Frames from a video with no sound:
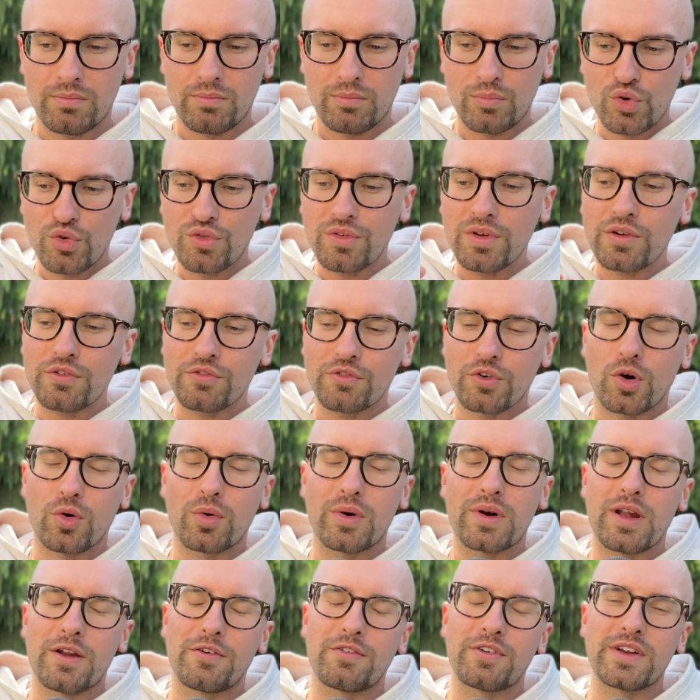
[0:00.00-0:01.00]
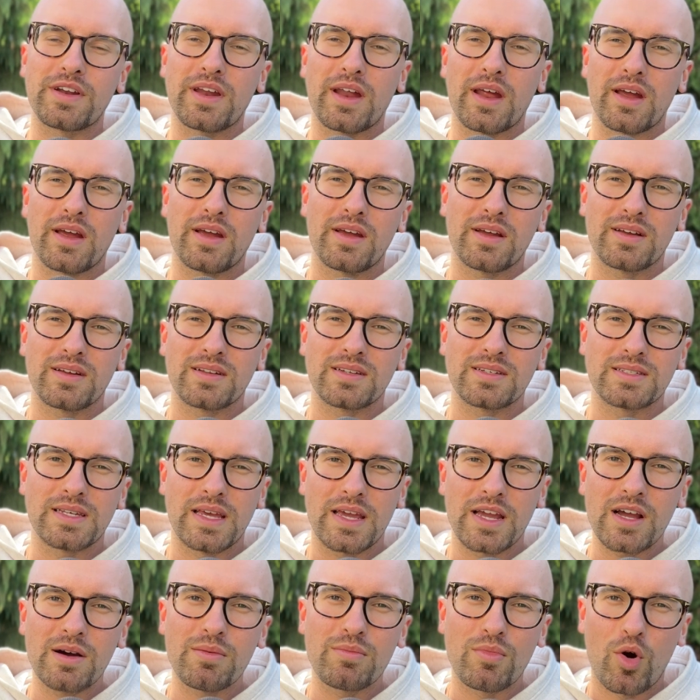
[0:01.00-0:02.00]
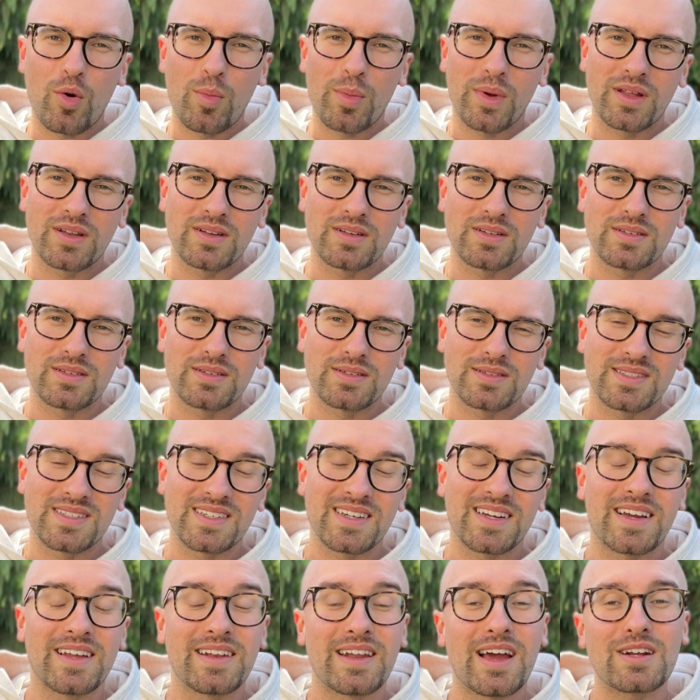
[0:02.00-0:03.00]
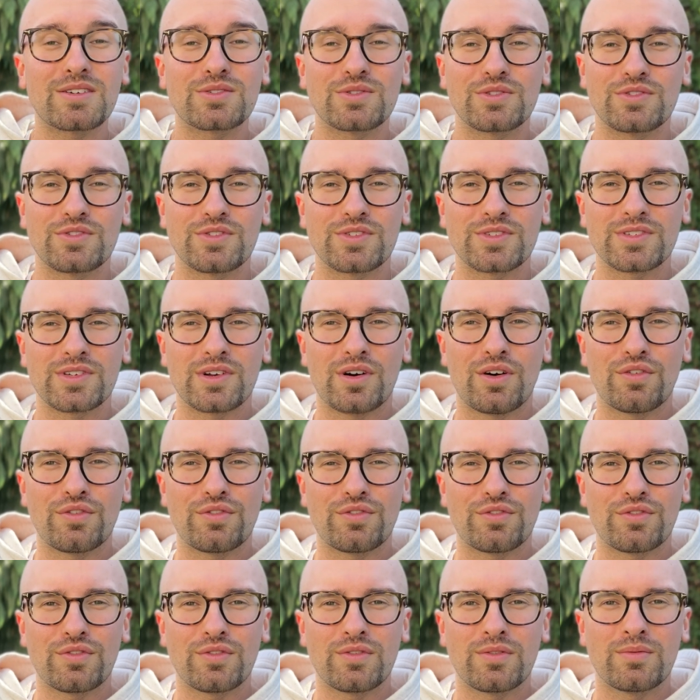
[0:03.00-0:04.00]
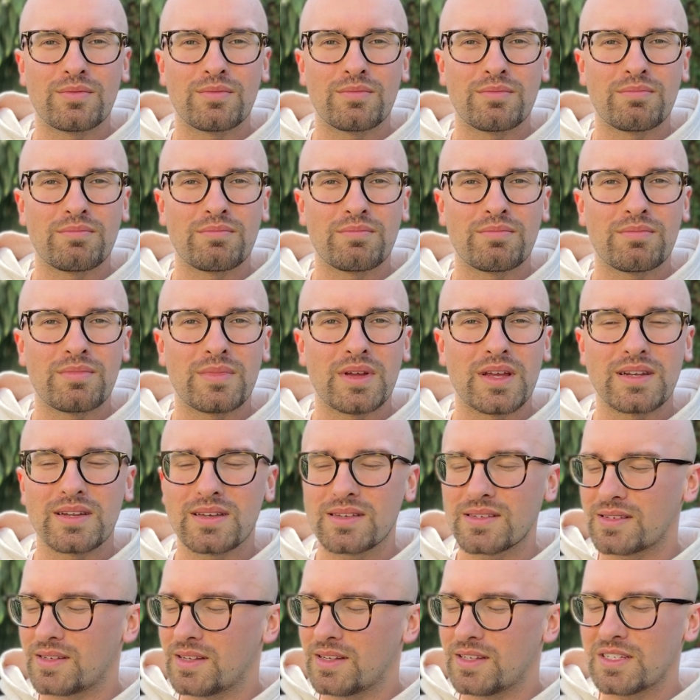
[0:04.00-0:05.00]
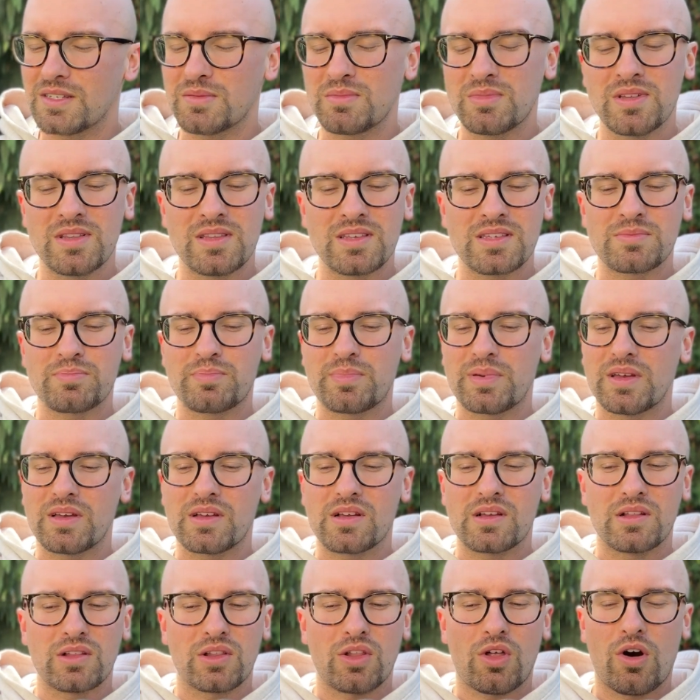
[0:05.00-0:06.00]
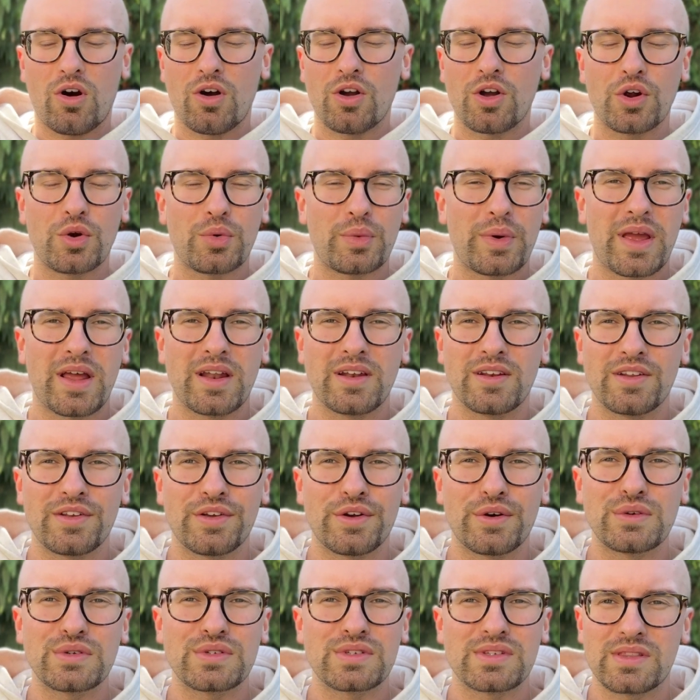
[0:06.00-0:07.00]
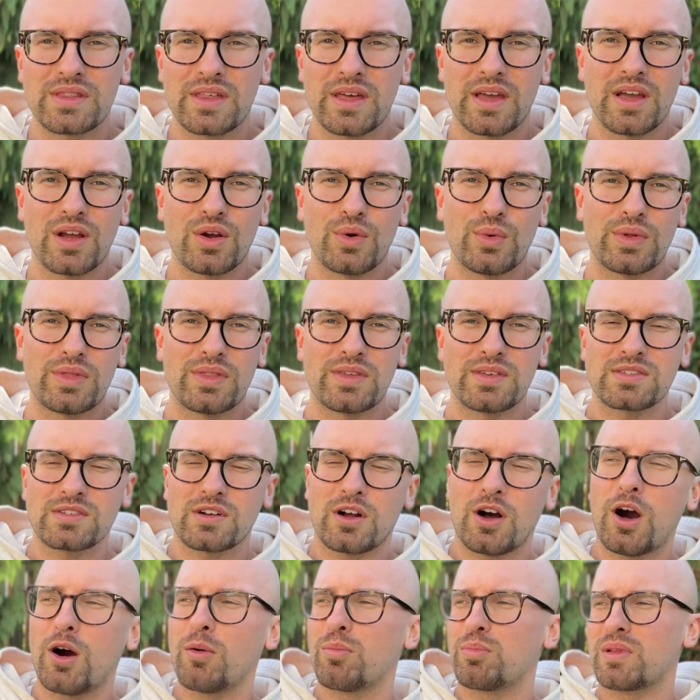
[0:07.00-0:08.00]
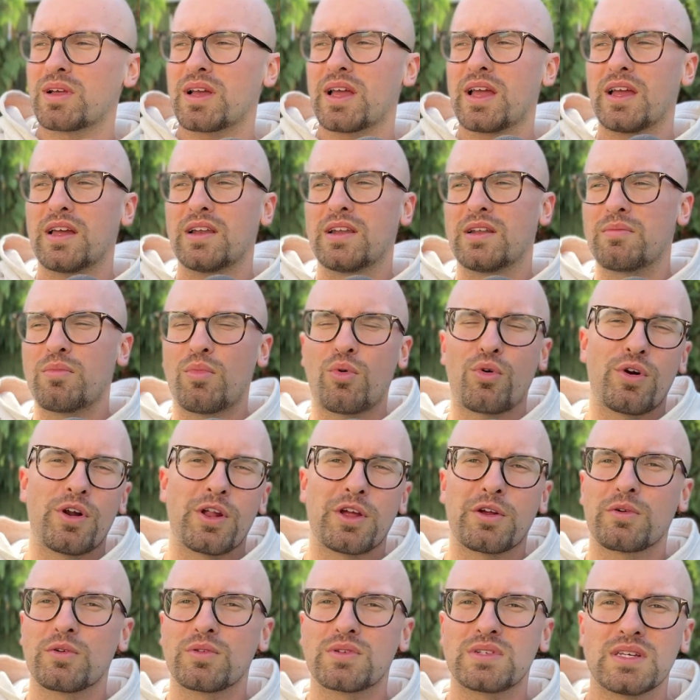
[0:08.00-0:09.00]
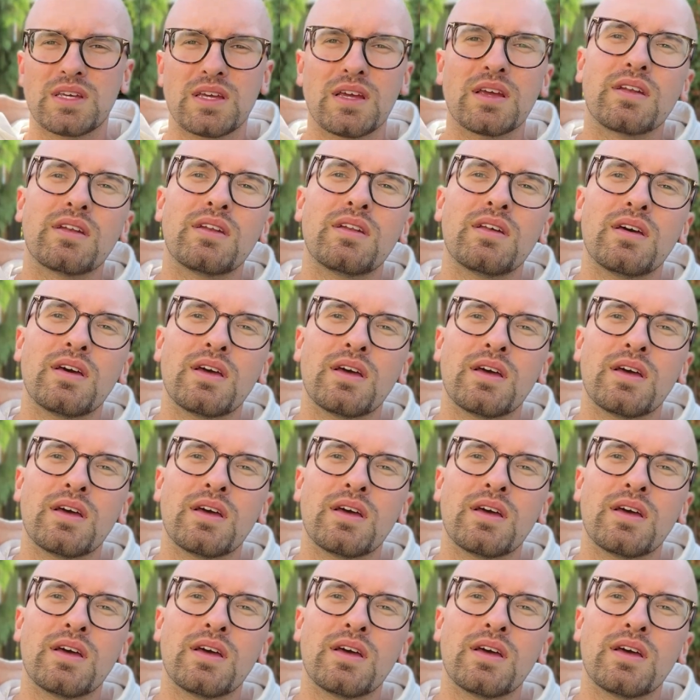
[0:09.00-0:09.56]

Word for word: Moving forward every day, take a moment to connect with yourself it doesn't need to be this big, long, grandiose thing with this complicated morning routine.